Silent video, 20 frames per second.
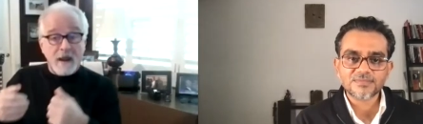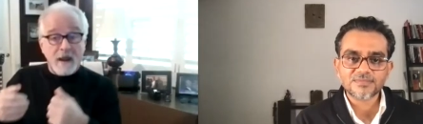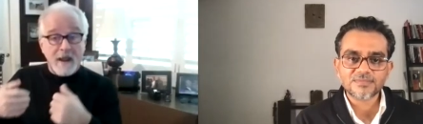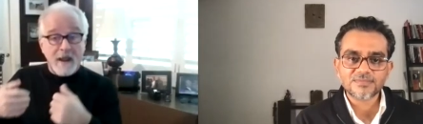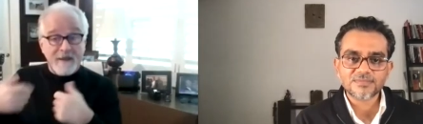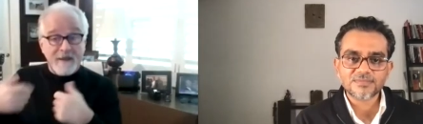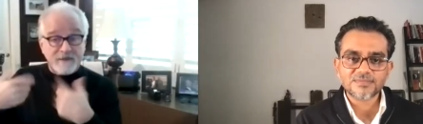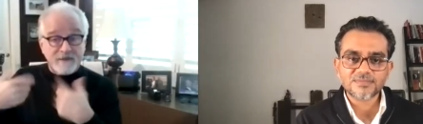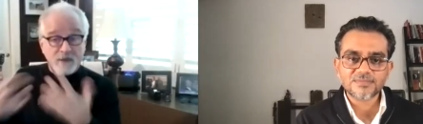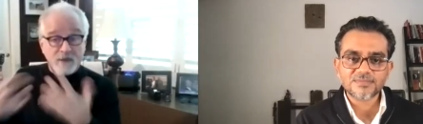
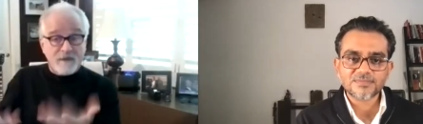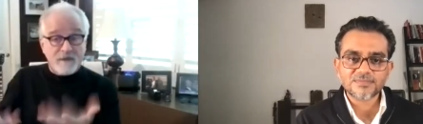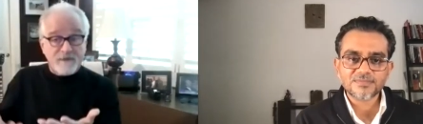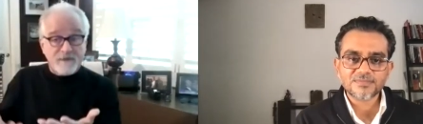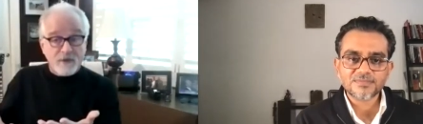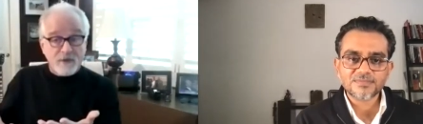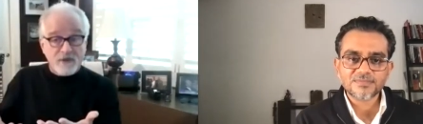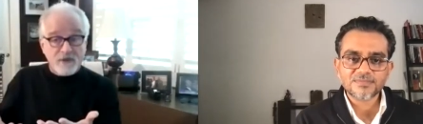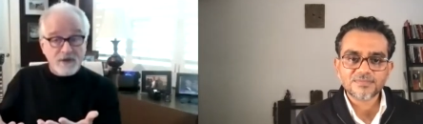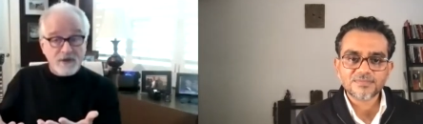Speaker 1: After our
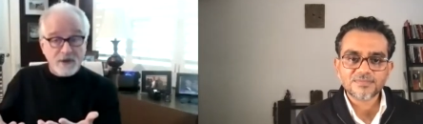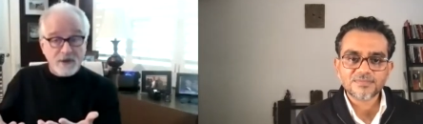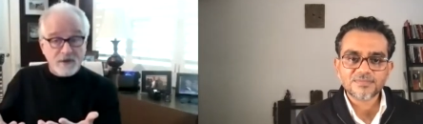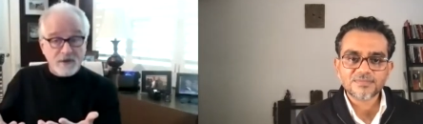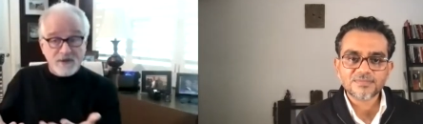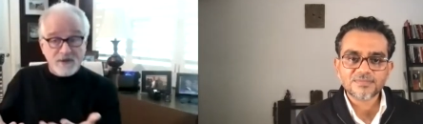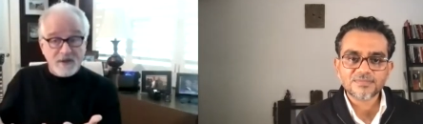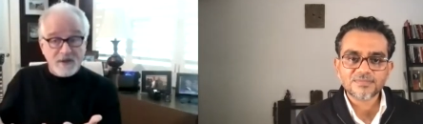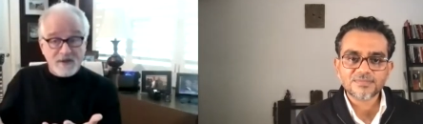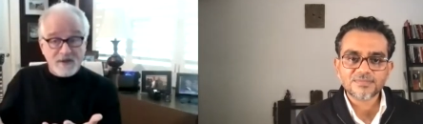first
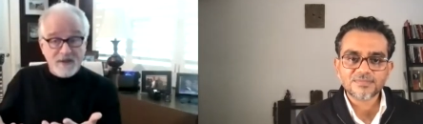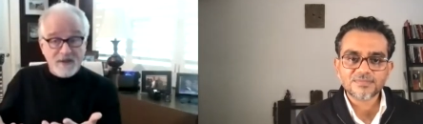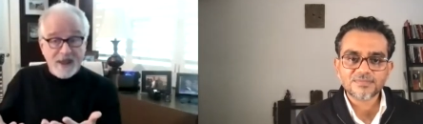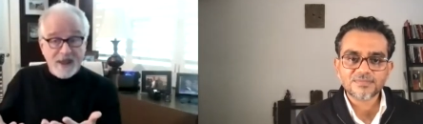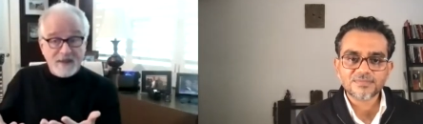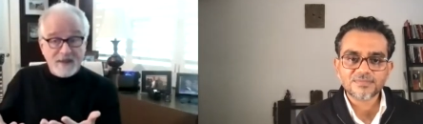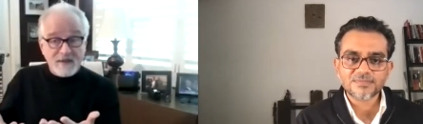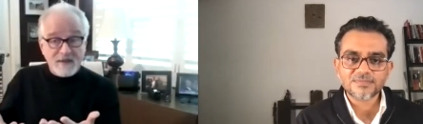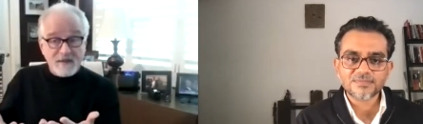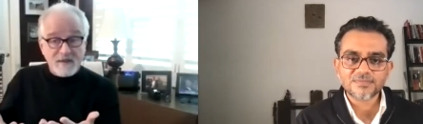year's
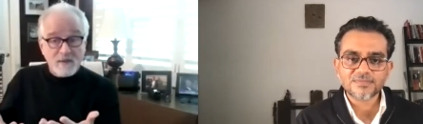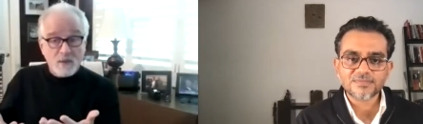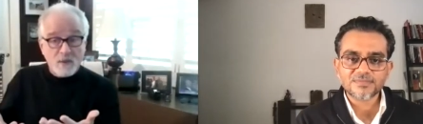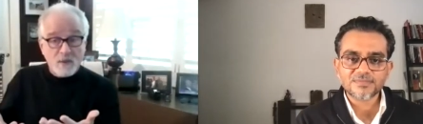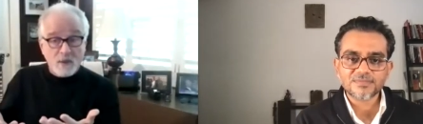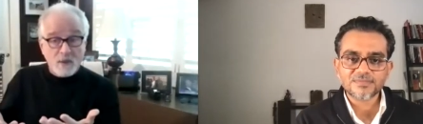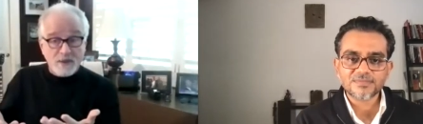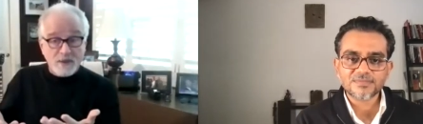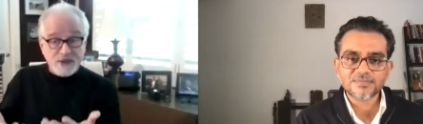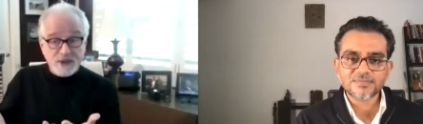success,
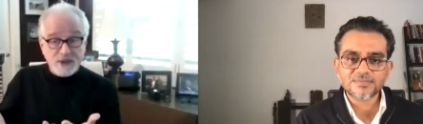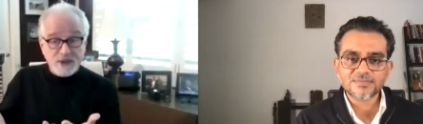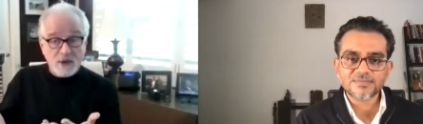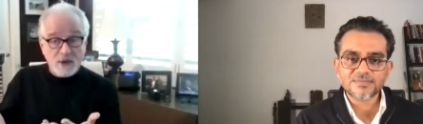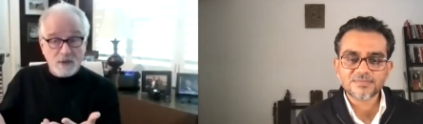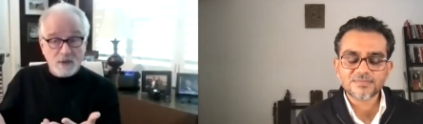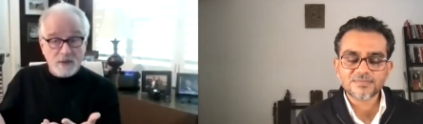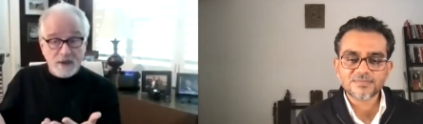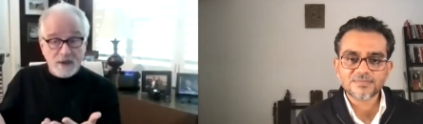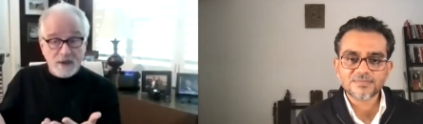where we
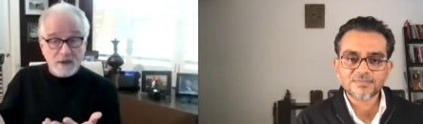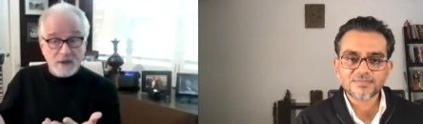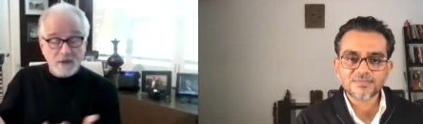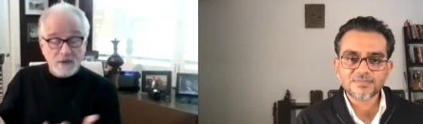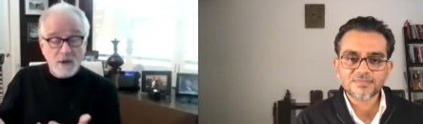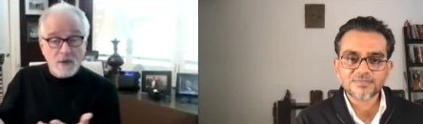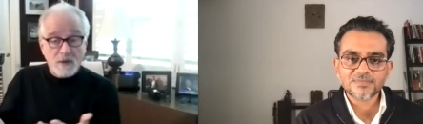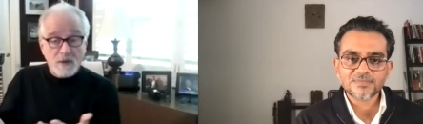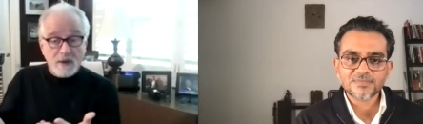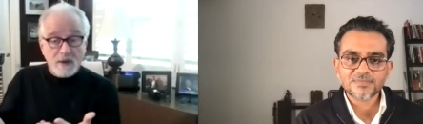showed we could
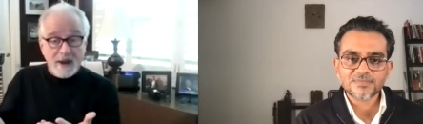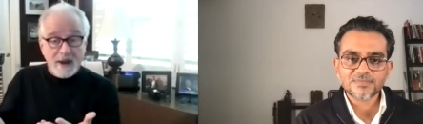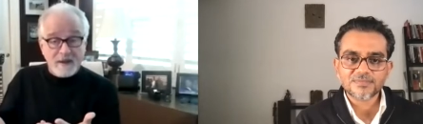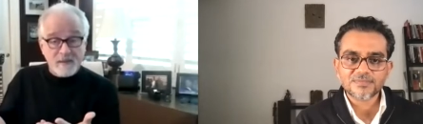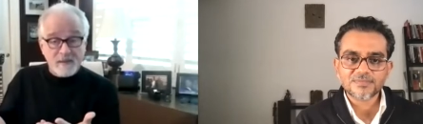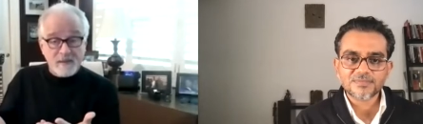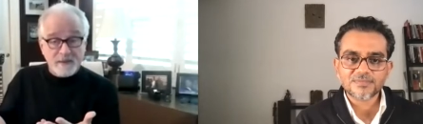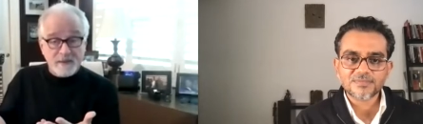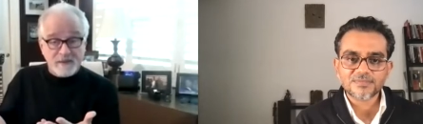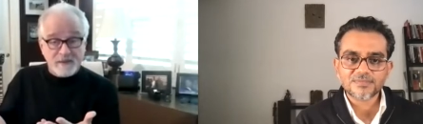lower
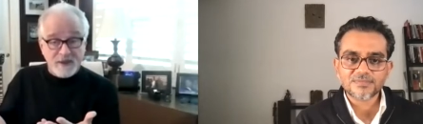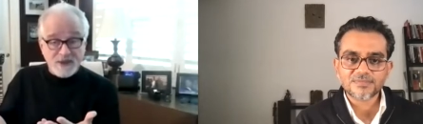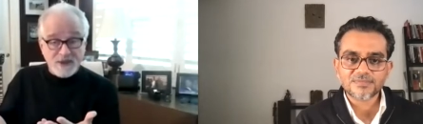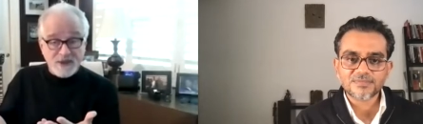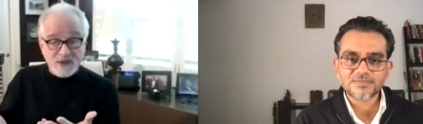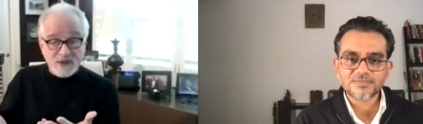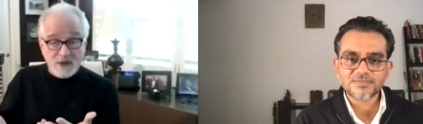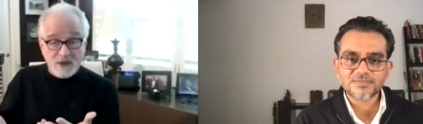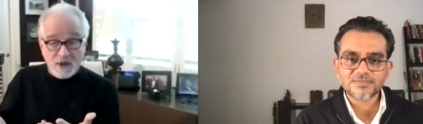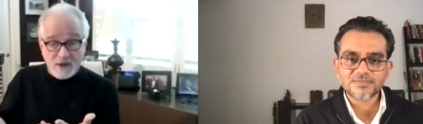
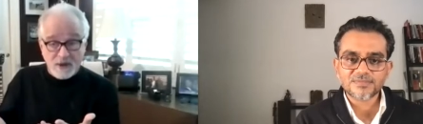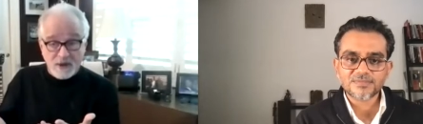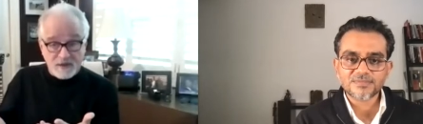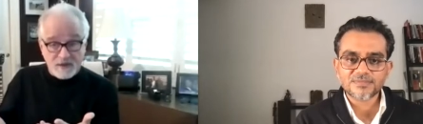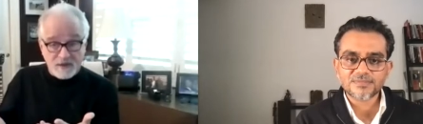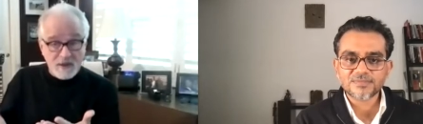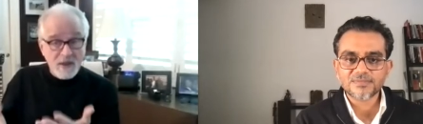hospitalization costs